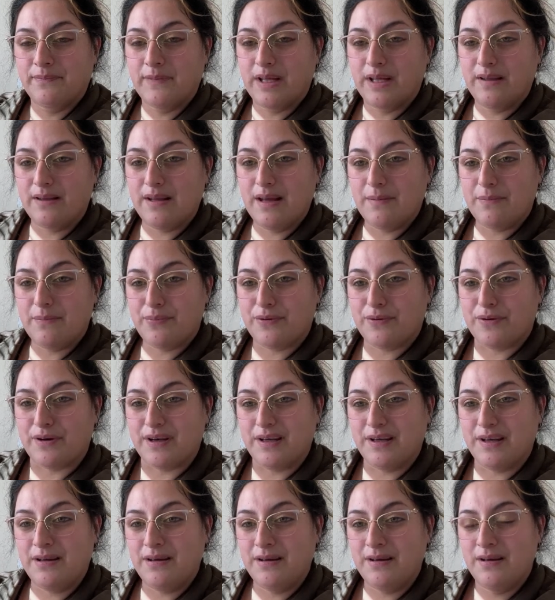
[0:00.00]
Isn't that
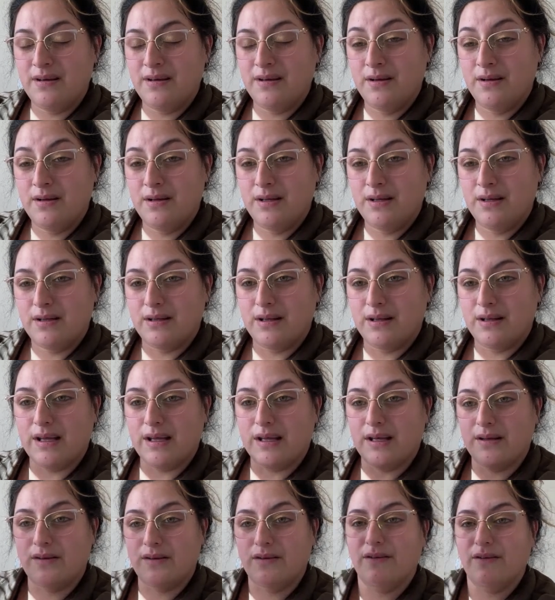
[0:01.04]
pretty?
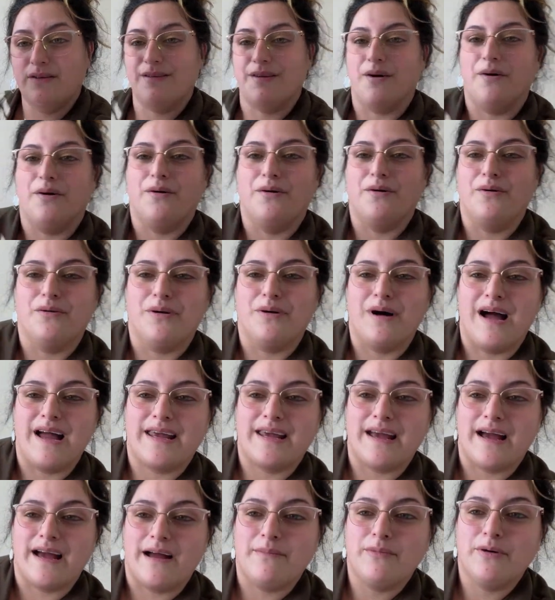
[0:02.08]
Like it's so,
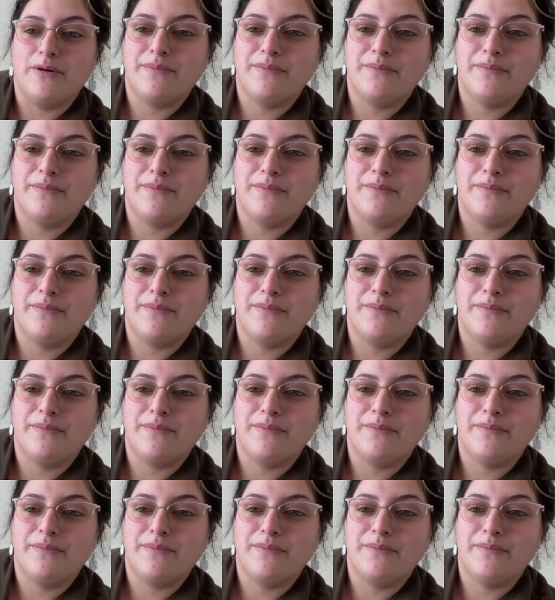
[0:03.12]
I, I'm